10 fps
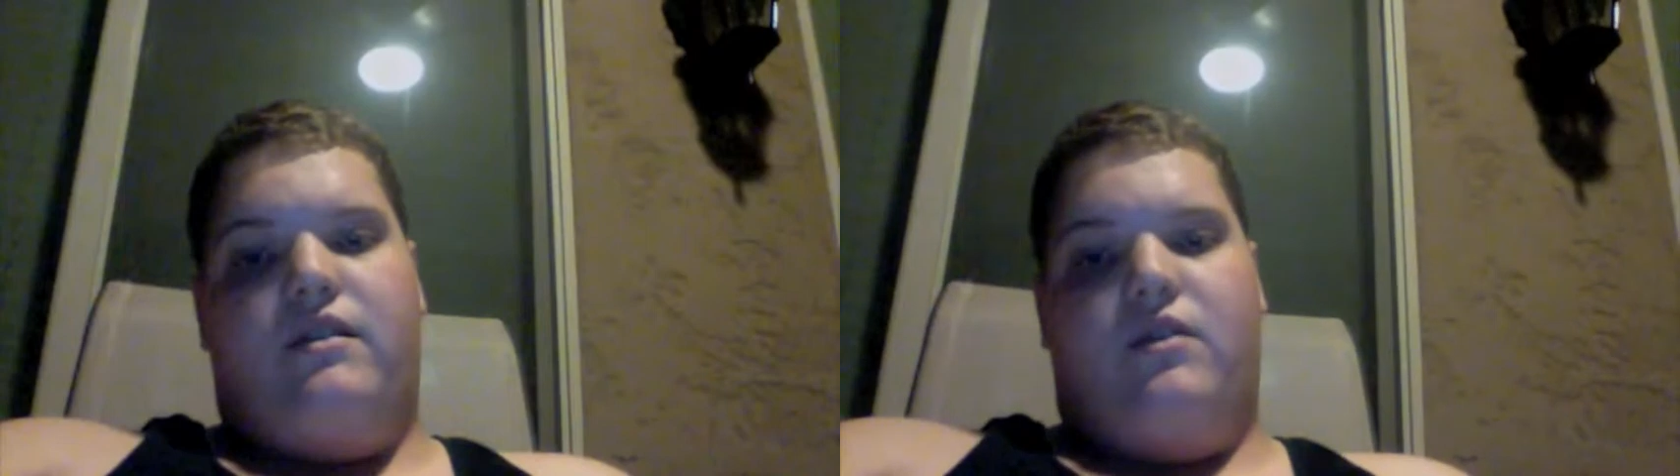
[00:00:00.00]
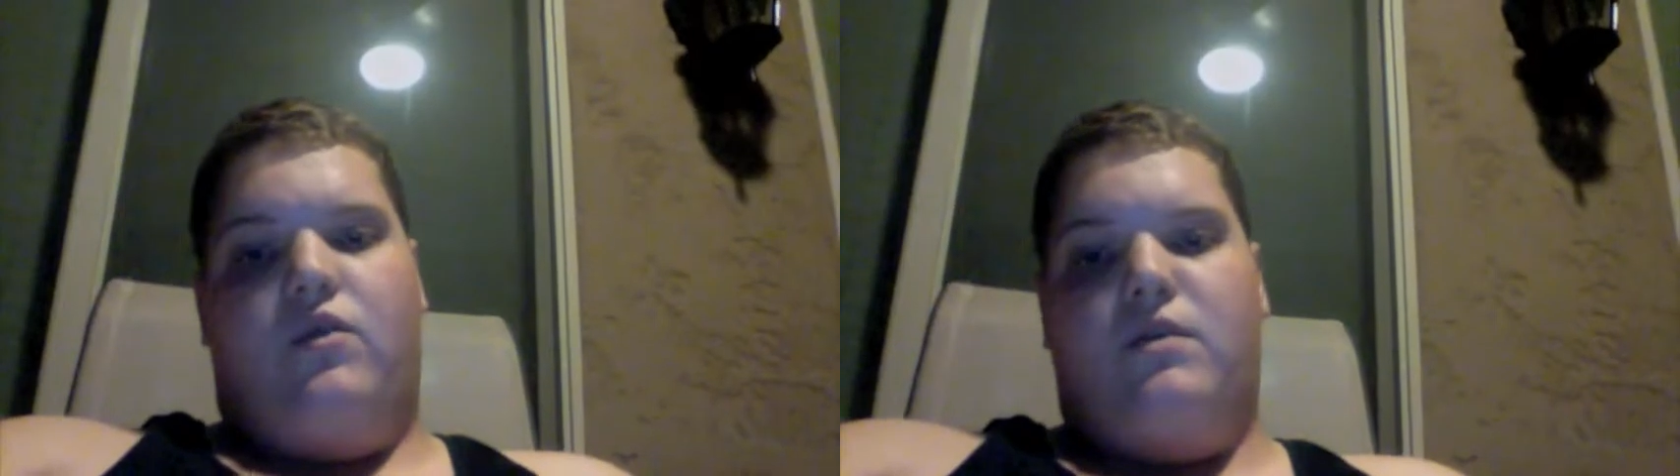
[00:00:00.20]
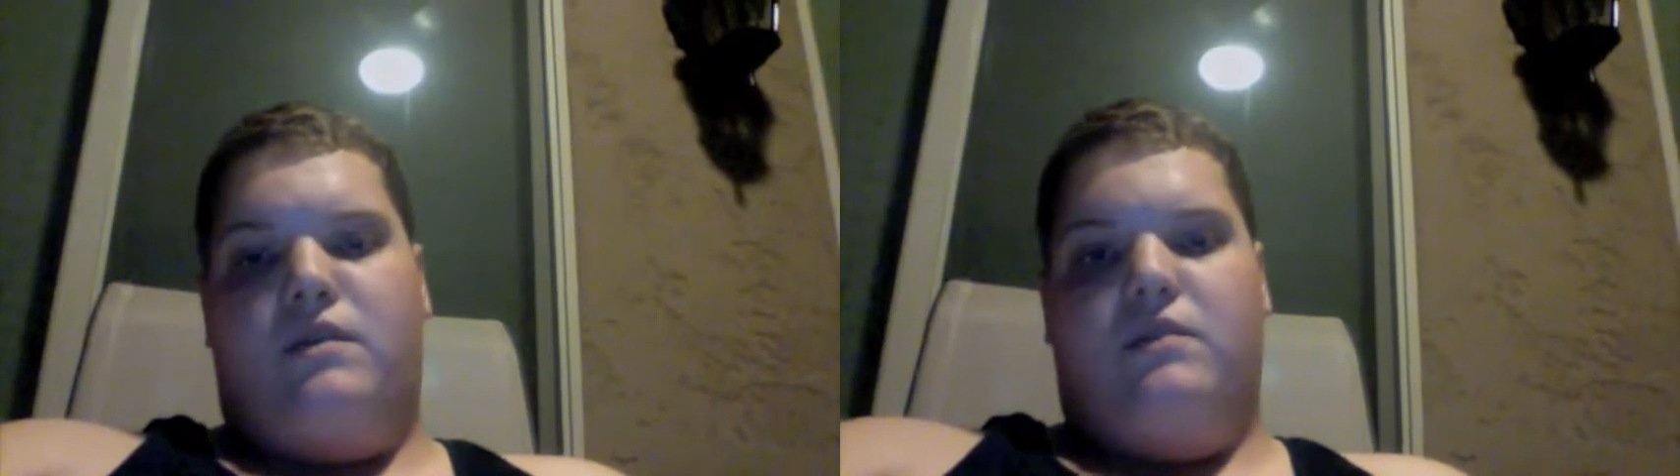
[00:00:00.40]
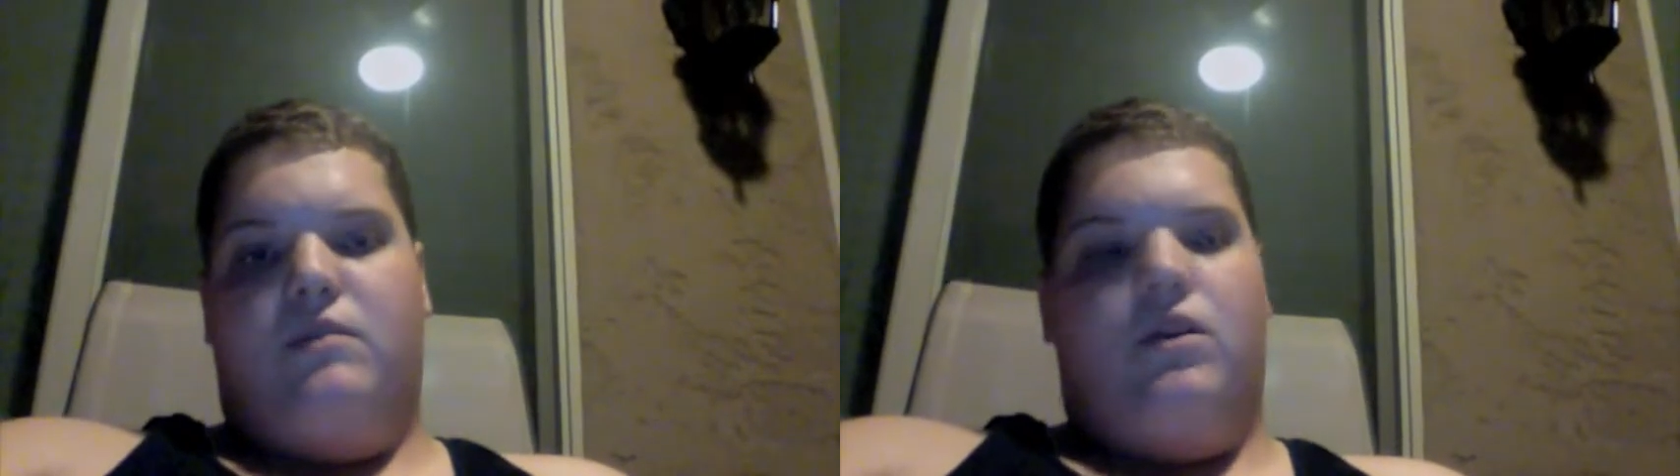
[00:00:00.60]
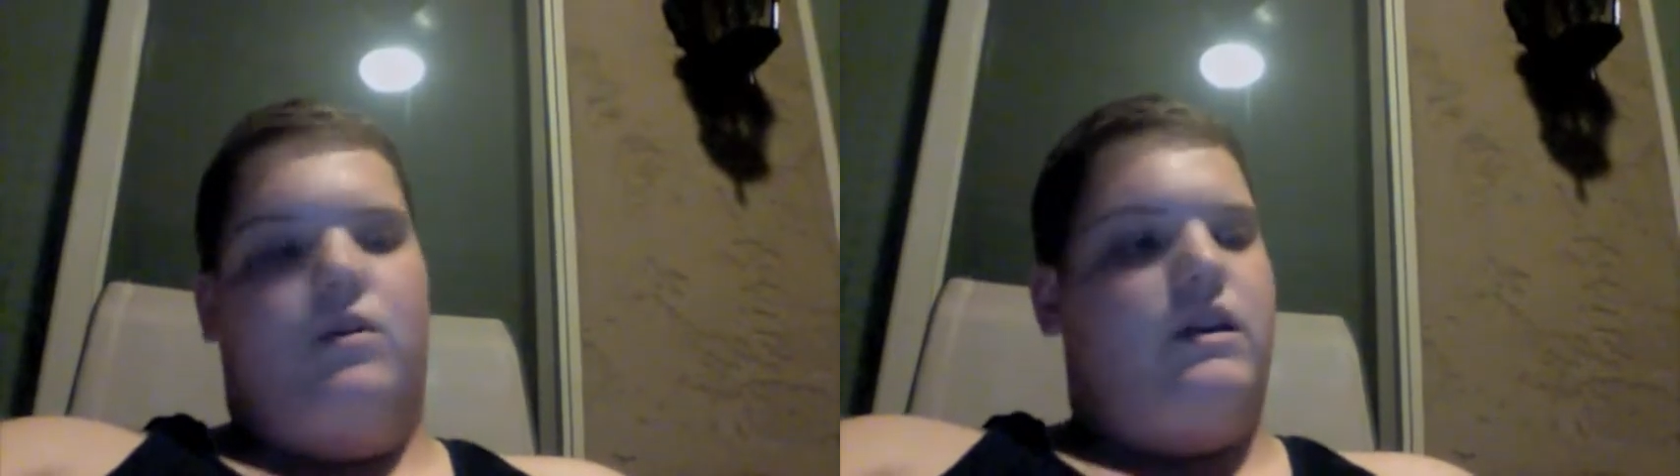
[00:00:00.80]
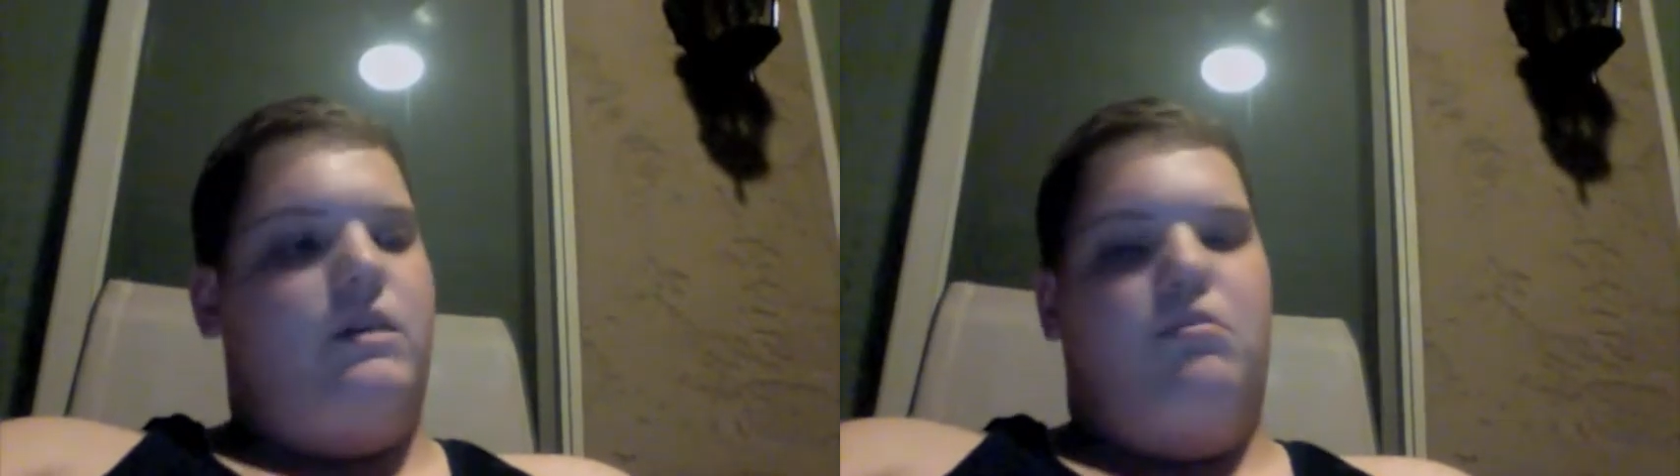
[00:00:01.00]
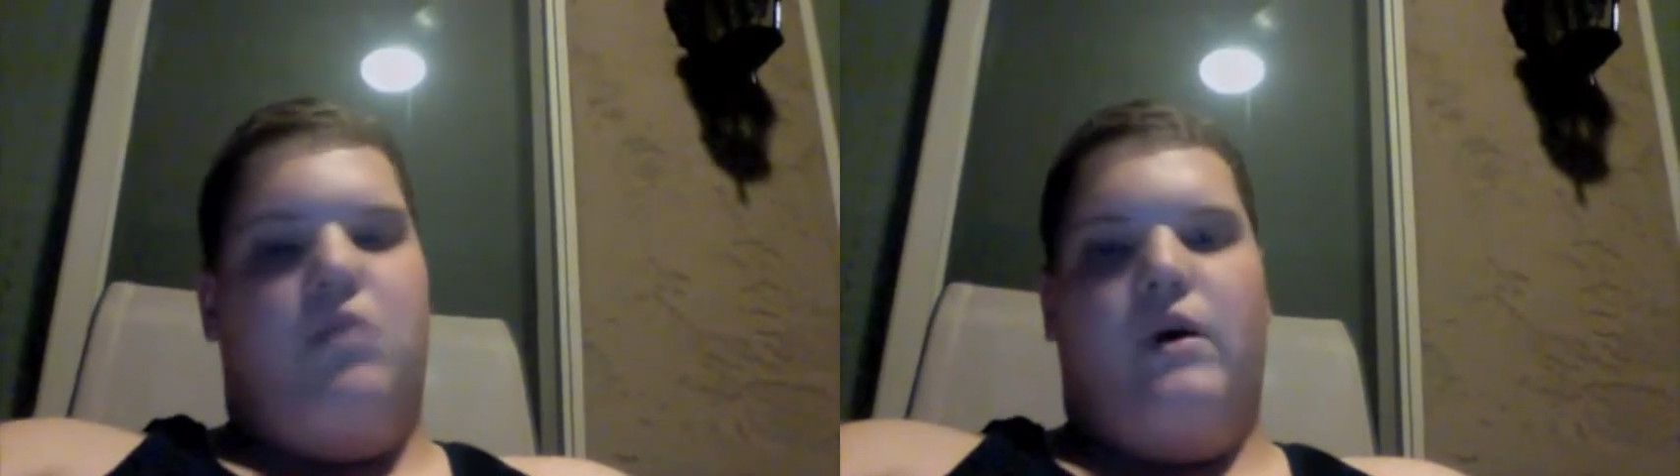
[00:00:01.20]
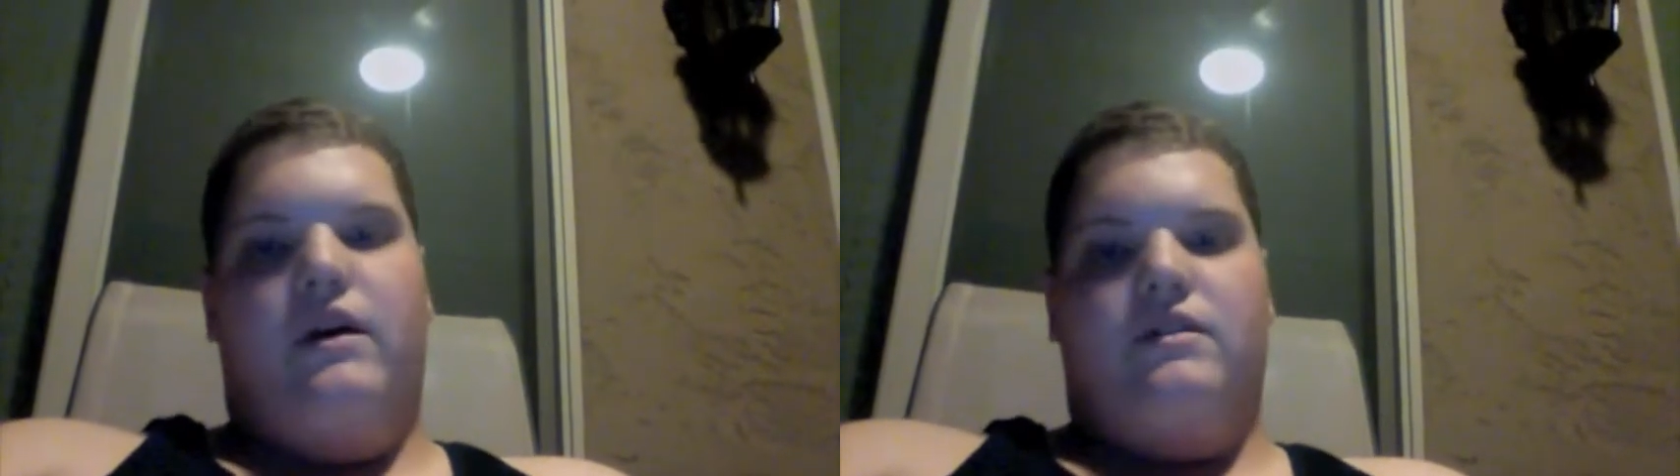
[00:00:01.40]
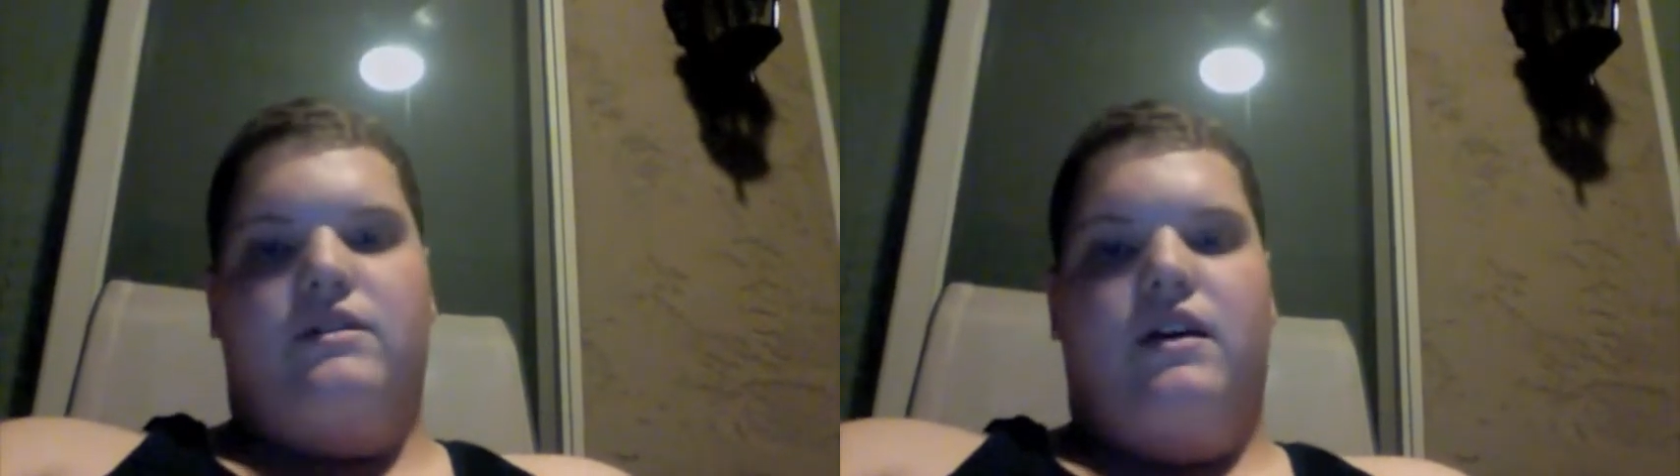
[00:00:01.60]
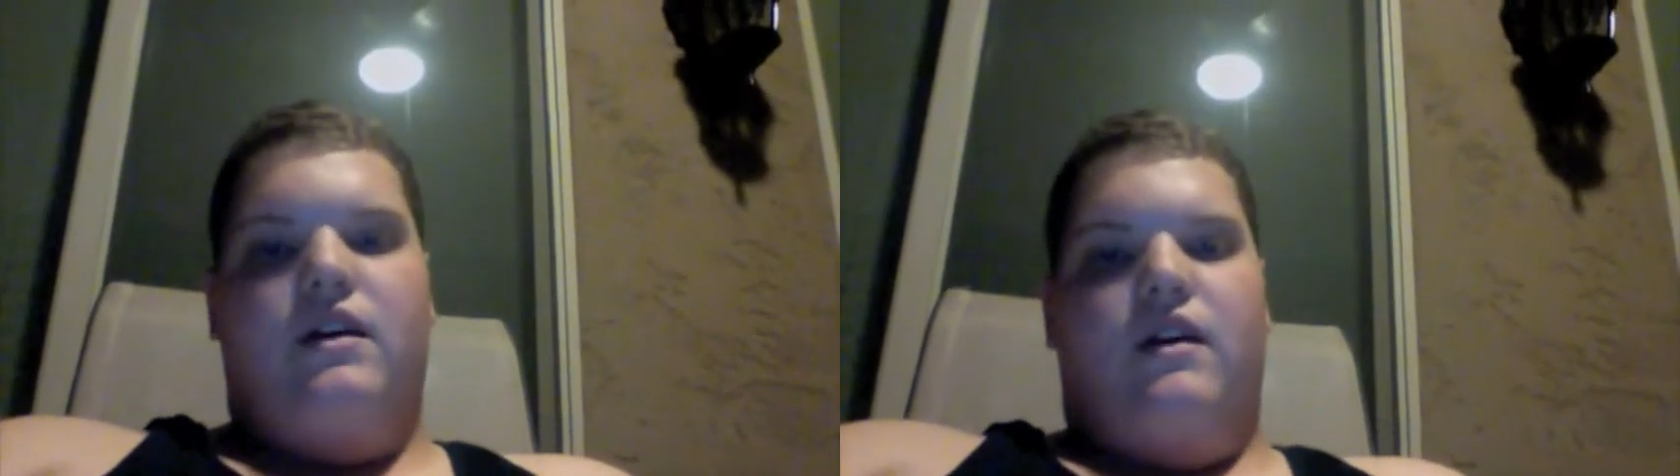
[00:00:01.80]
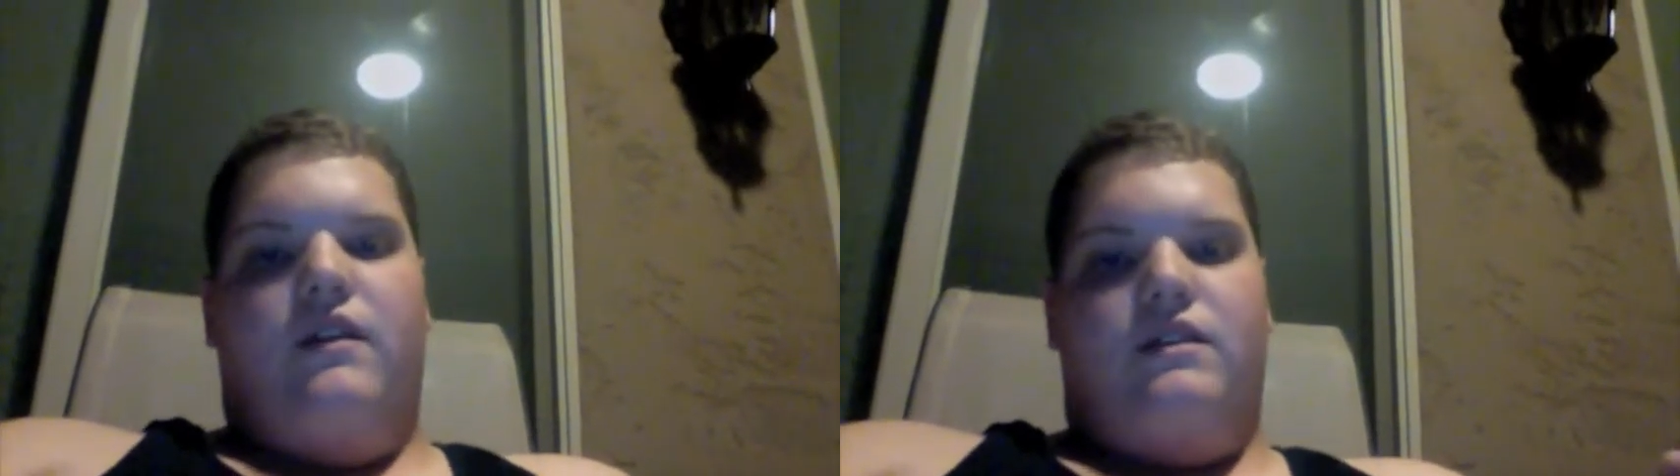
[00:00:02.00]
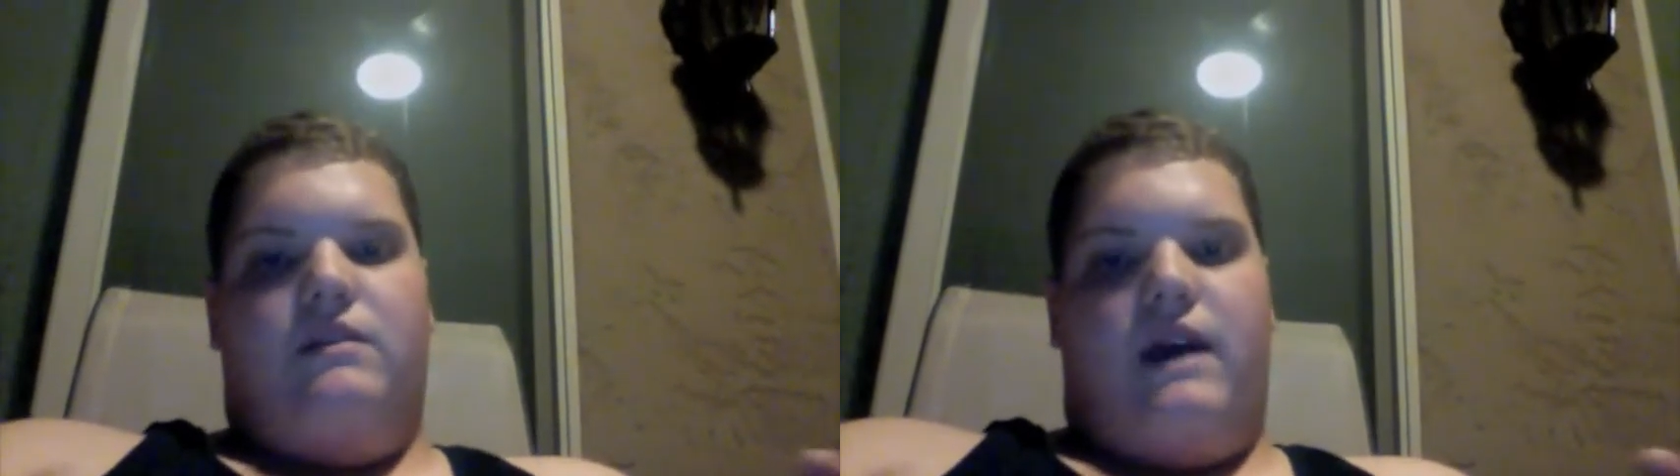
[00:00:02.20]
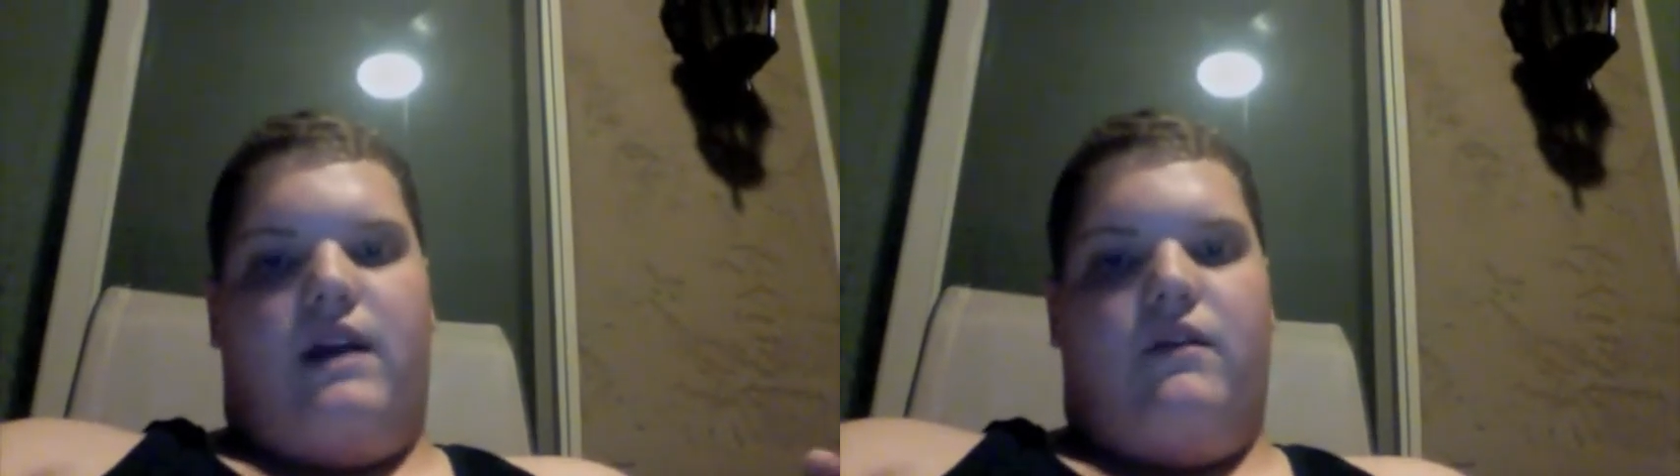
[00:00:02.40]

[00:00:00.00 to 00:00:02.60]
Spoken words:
warm up the bowl and it boils the tobacco.